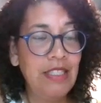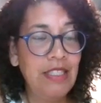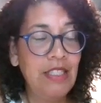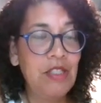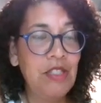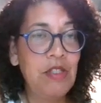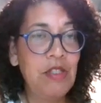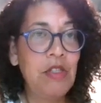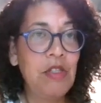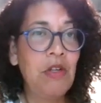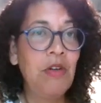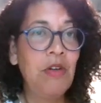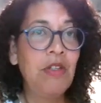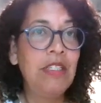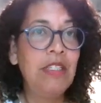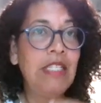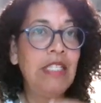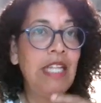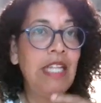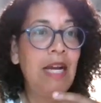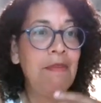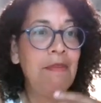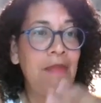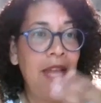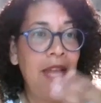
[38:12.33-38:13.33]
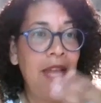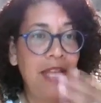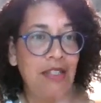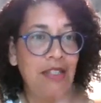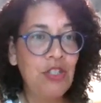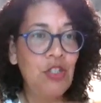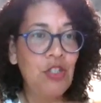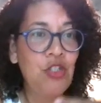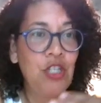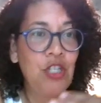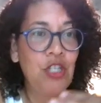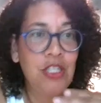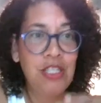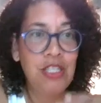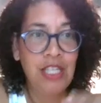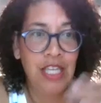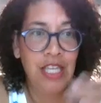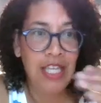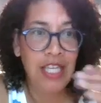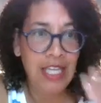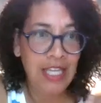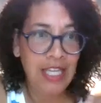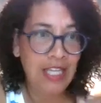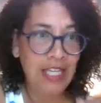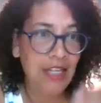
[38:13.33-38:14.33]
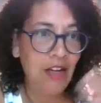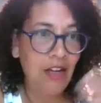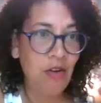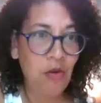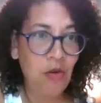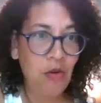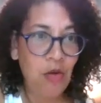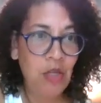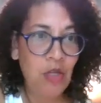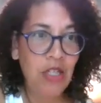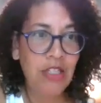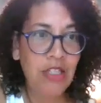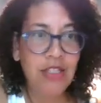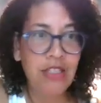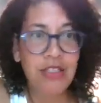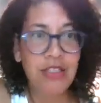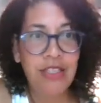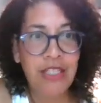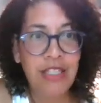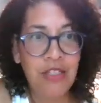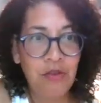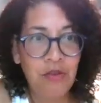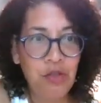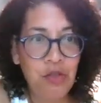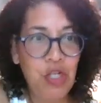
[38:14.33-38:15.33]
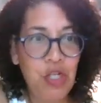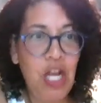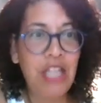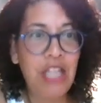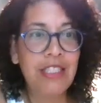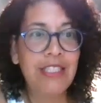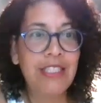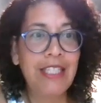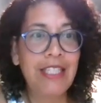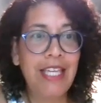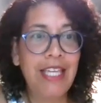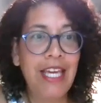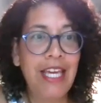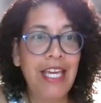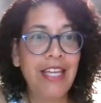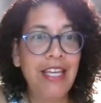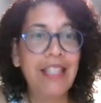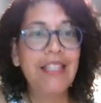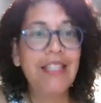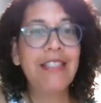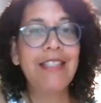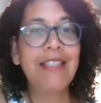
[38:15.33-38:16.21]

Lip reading: So I'm not suggesting eat a whole, chocolate cake,